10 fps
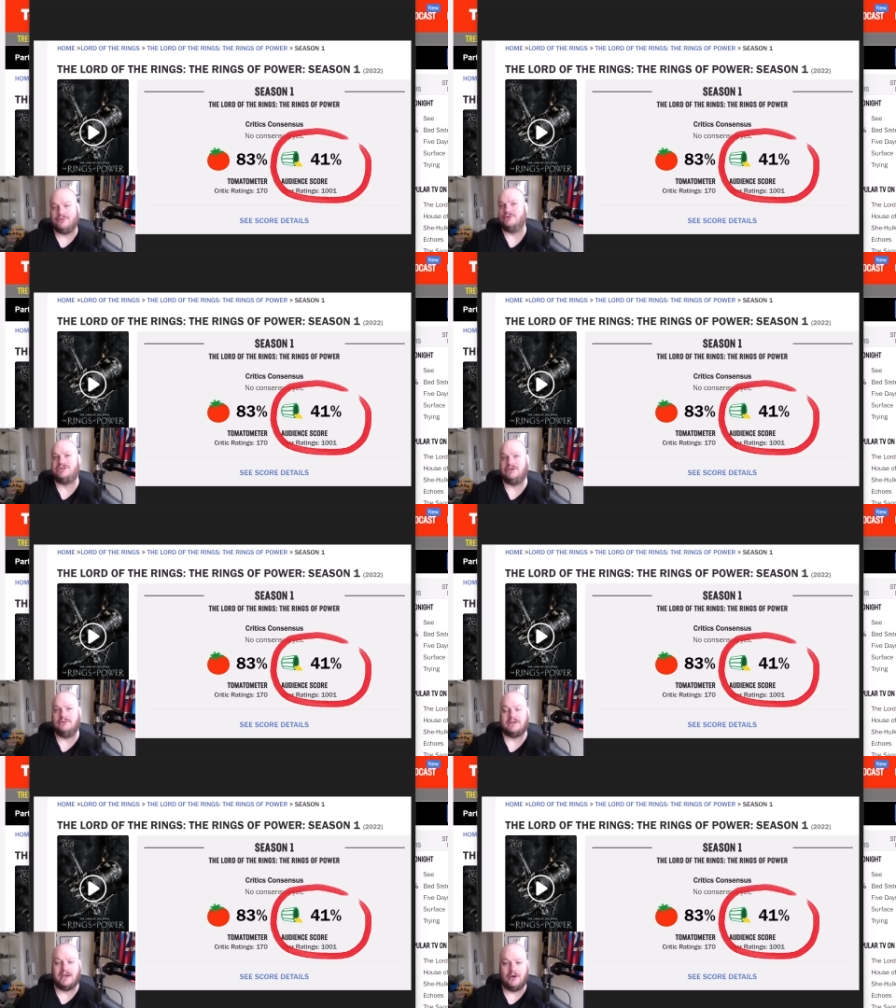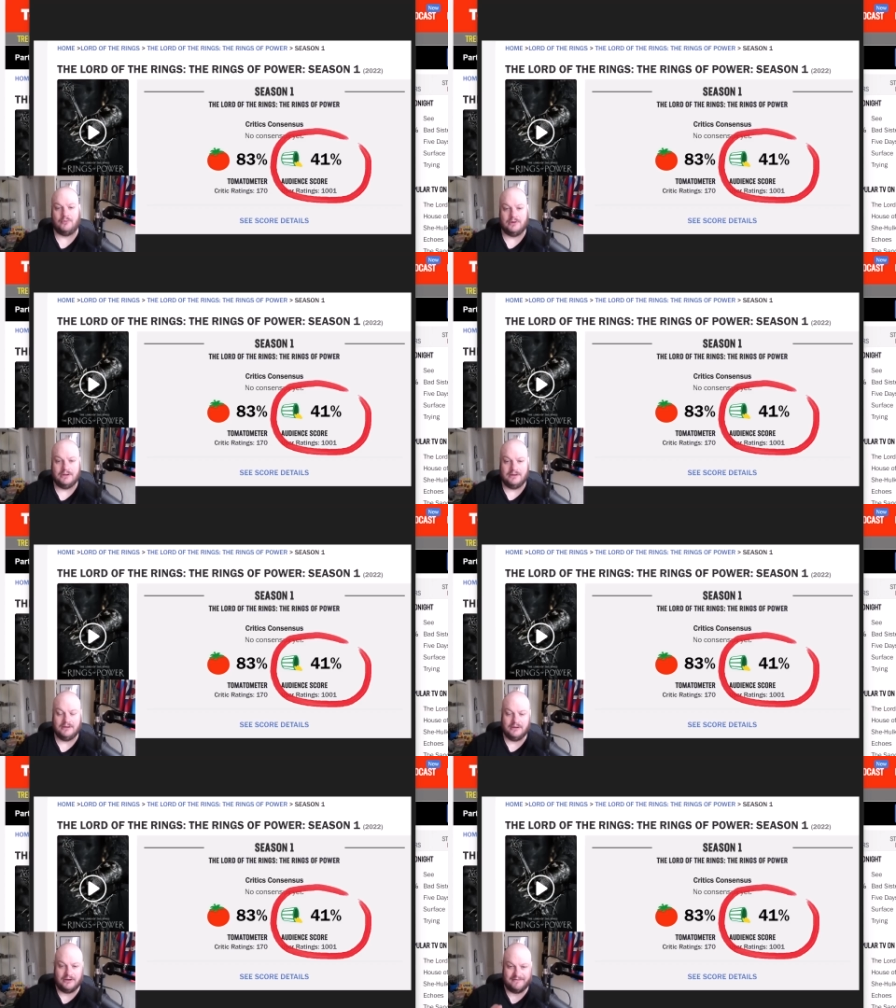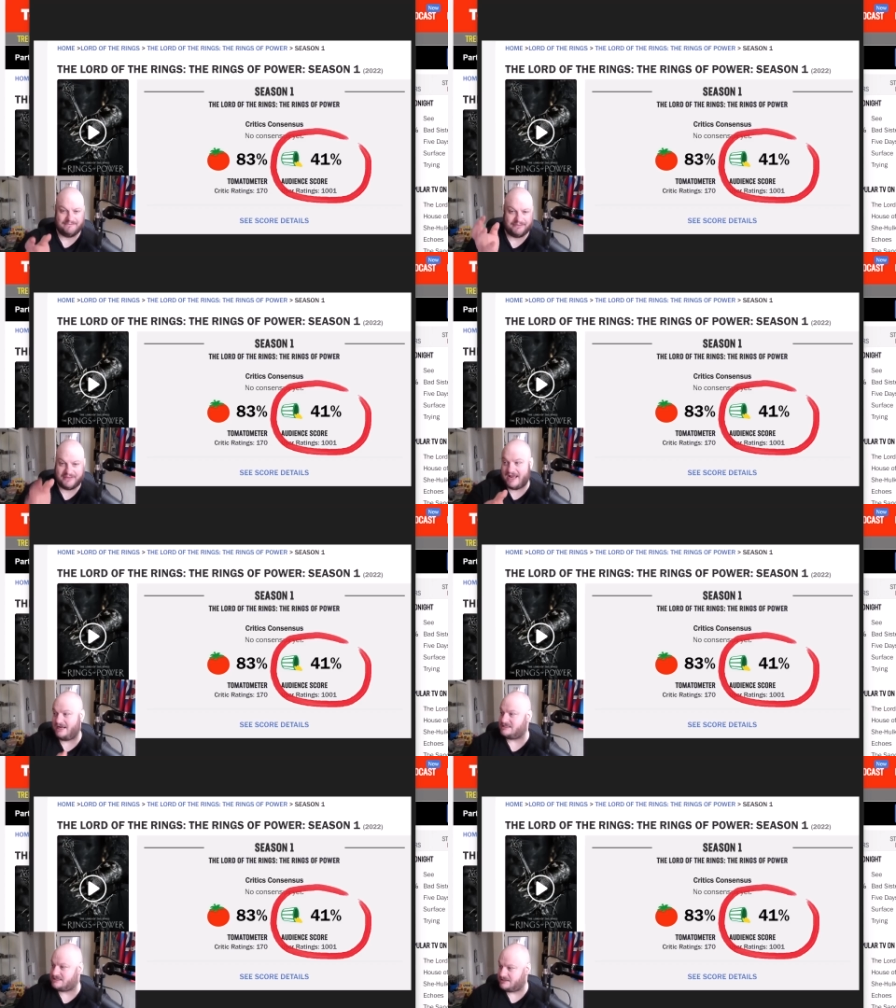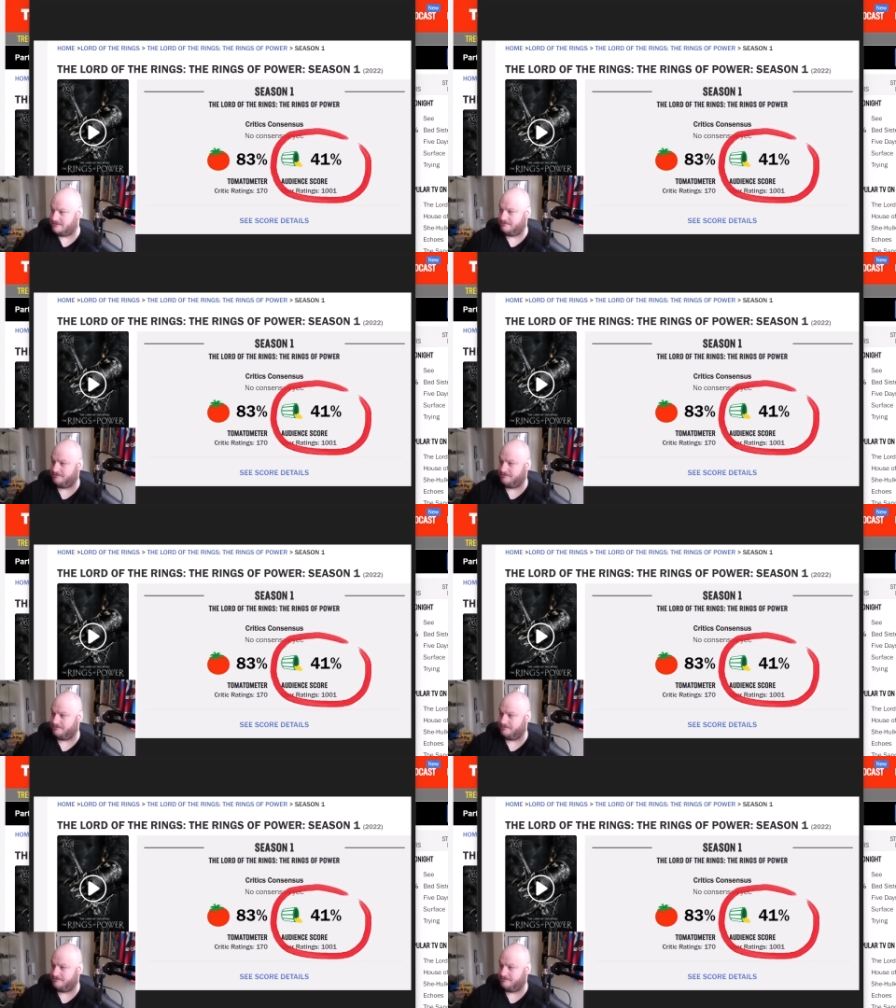or two ago of this.